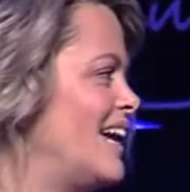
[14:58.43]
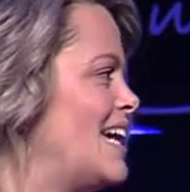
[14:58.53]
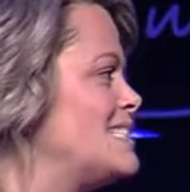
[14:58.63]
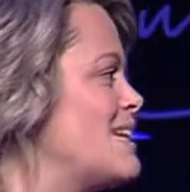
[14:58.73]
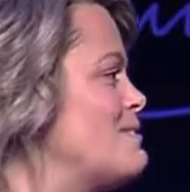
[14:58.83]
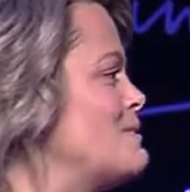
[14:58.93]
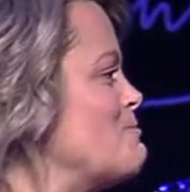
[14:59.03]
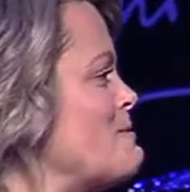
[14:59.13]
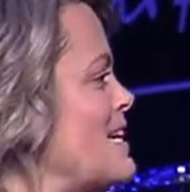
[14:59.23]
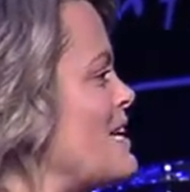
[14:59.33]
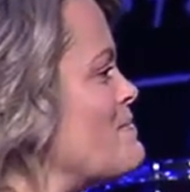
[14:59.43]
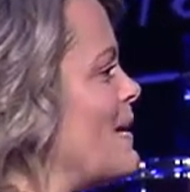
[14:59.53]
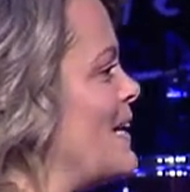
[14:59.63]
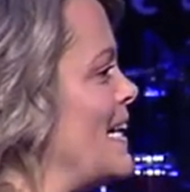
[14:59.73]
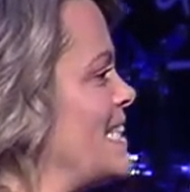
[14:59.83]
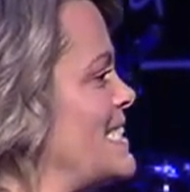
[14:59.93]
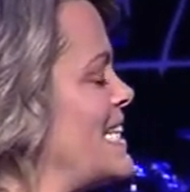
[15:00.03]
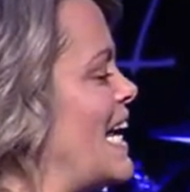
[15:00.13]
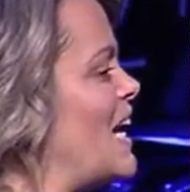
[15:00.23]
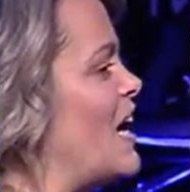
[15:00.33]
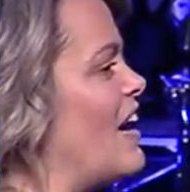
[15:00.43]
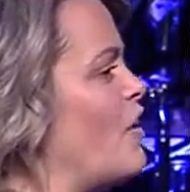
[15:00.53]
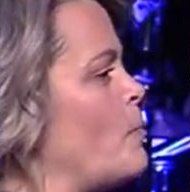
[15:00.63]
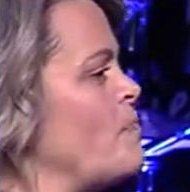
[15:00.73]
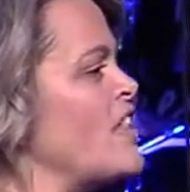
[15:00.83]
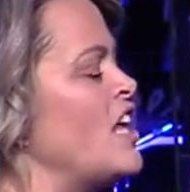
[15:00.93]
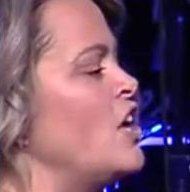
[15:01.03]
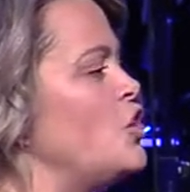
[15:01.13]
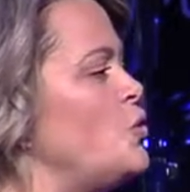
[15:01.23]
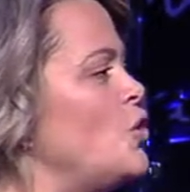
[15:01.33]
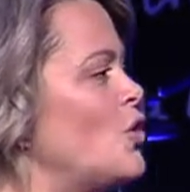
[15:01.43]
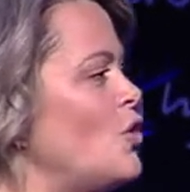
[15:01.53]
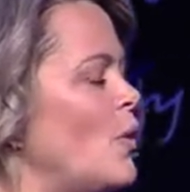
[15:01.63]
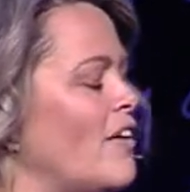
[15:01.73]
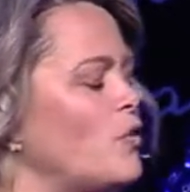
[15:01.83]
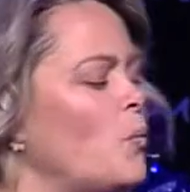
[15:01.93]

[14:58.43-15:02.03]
As I was reading about it, it said, you know you have a